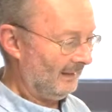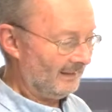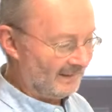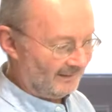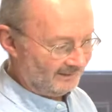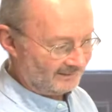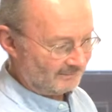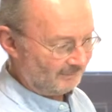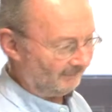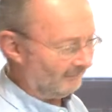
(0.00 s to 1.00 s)
and then there's
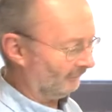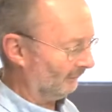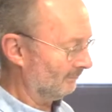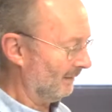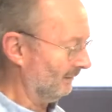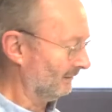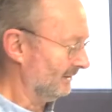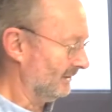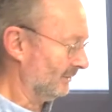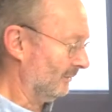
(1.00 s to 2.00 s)
a peripheral bulge
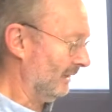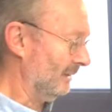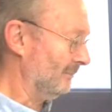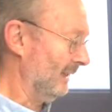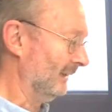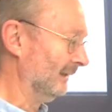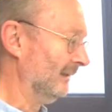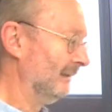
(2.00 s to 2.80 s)
that's quite big.